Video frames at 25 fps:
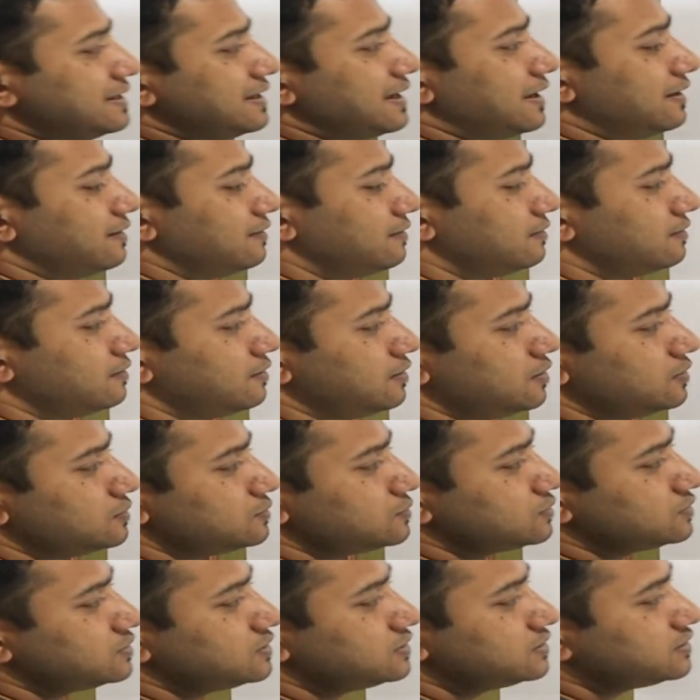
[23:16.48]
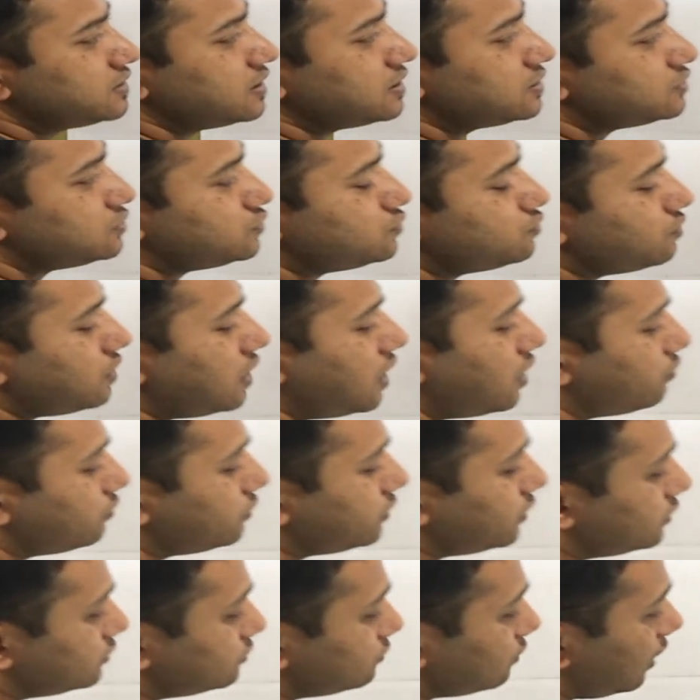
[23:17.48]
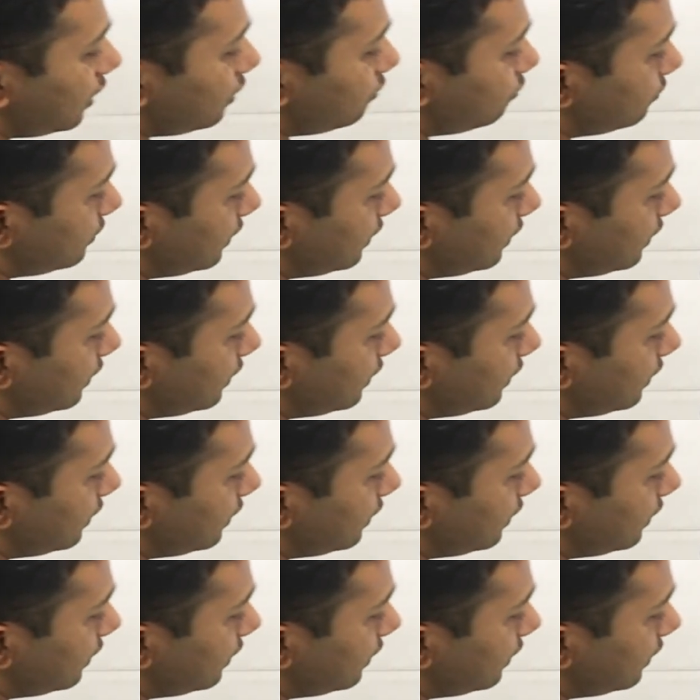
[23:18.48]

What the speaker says: En. So since there is 2 out here, so I'll